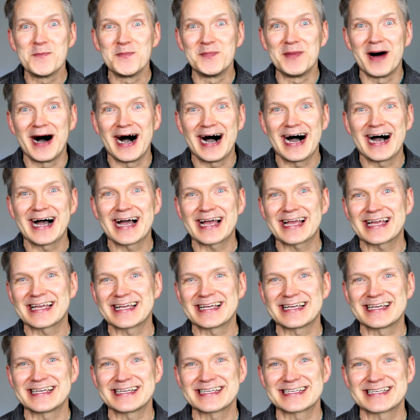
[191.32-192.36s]

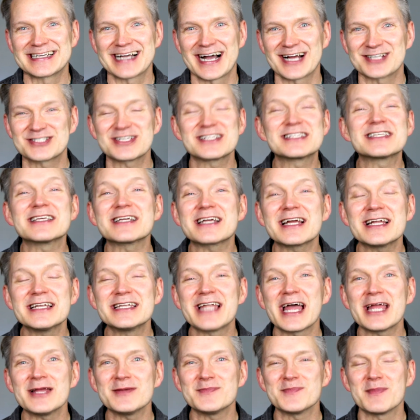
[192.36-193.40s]
my gosh, that's like a
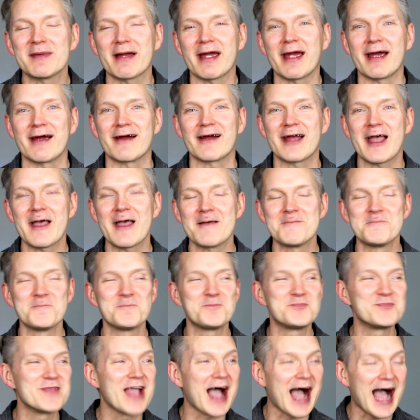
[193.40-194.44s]
nightmare. And
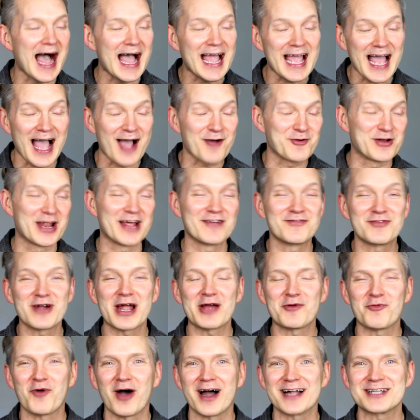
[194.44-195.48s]
whenever I
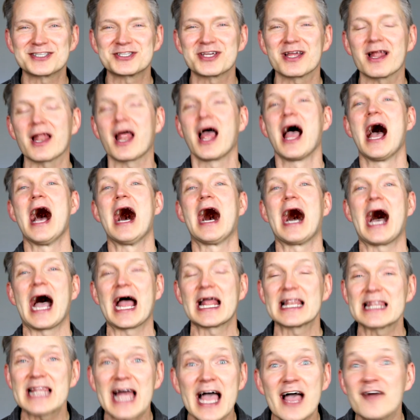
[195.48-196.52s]
watch it, I
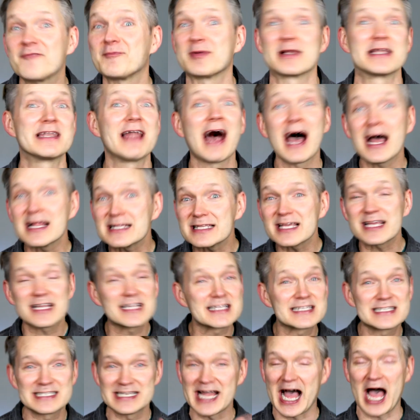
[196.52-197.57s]
laugh, but it
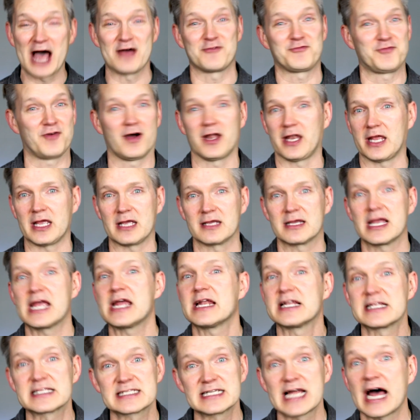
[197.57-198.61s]
is not funny.
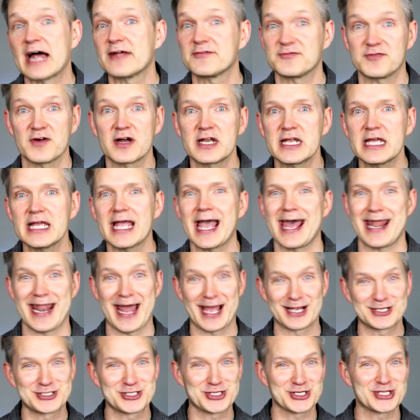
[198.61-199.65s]
It is not funny, and
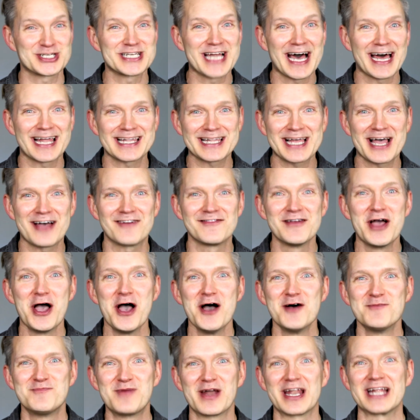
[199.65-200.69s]
I should not
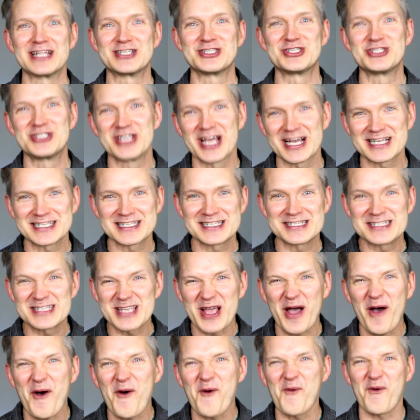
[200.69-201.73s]
laugh, but it's just
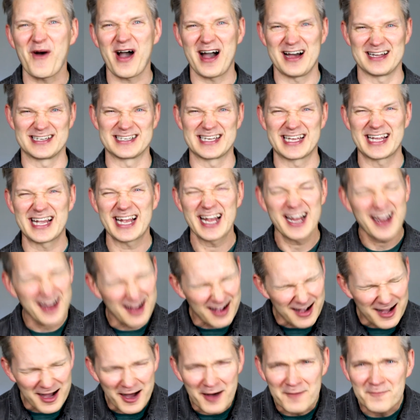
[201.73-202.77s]
so
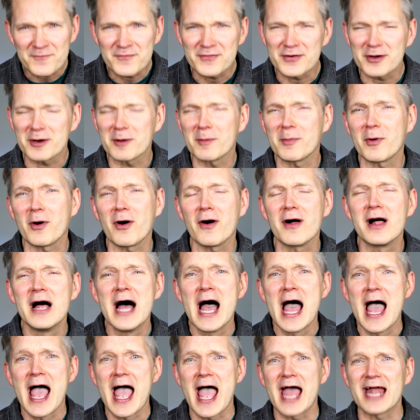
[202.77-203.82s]
uncomfortable.
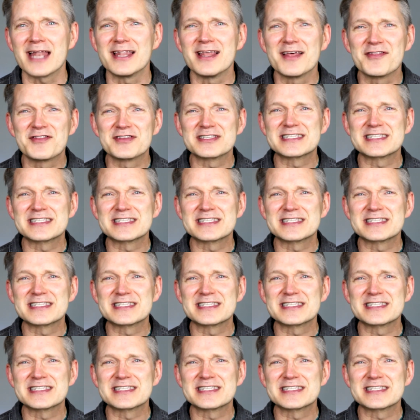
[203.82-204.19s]
And